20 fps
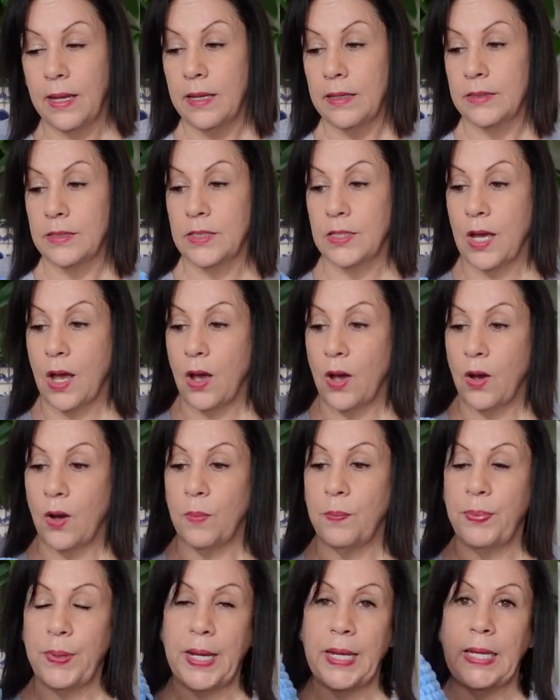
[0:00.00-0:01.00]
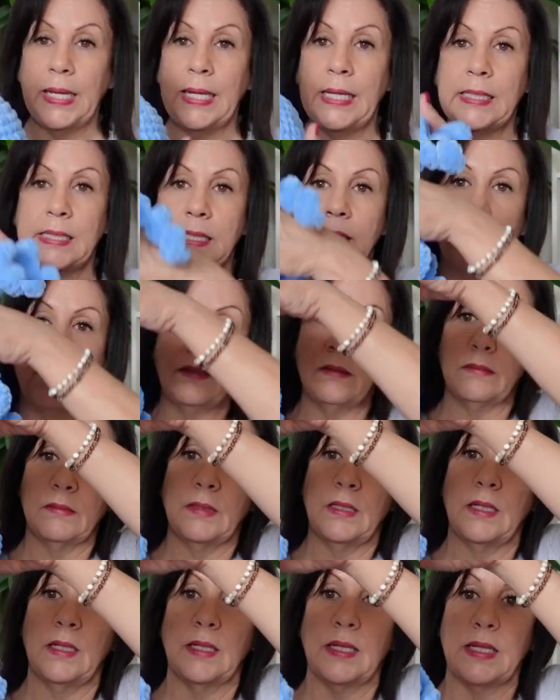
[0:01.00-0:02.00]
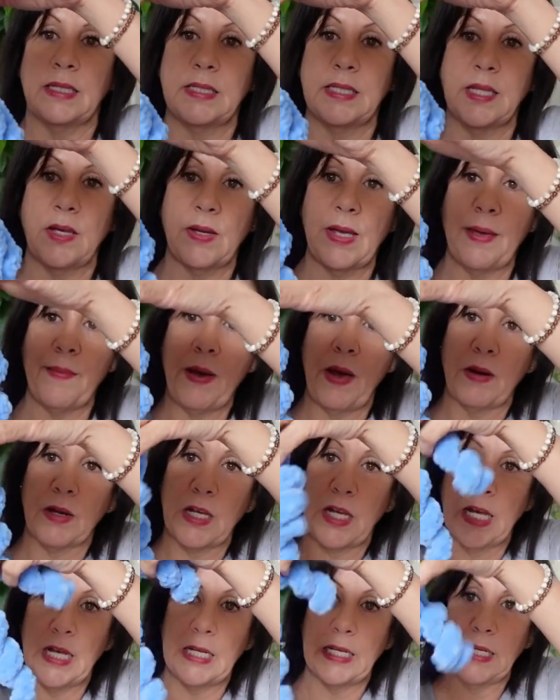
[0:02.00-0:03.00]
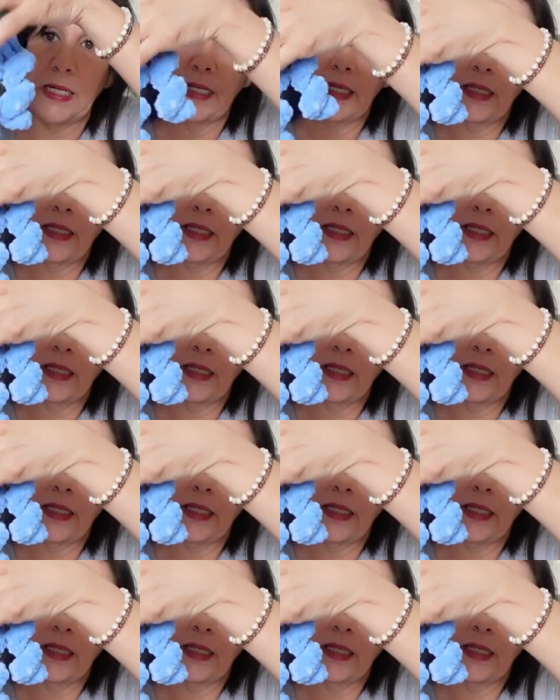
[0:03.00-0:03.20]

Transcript: So, but he still came out good.